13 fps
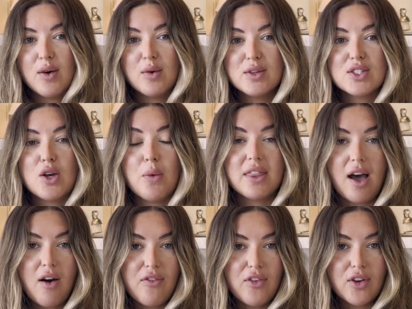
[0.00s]
So
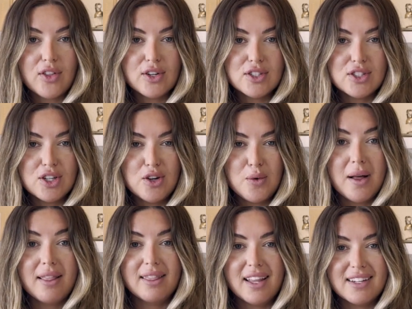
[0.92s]
without further ado,
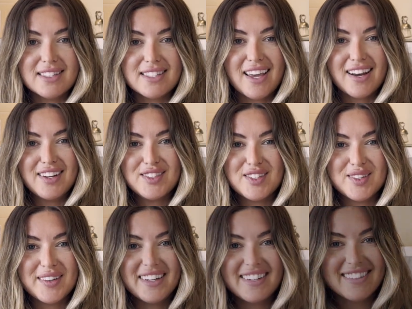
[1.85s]
let's get into
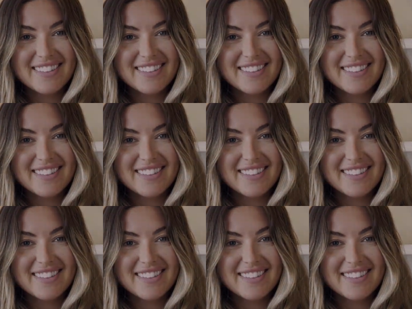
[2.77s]
it.